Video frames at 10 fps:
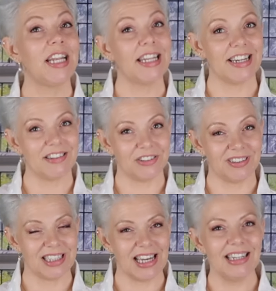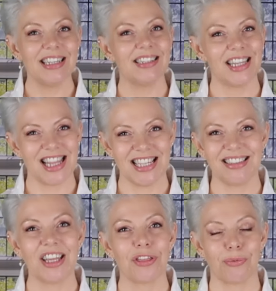lighter side, is
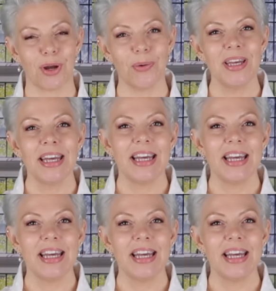this throw.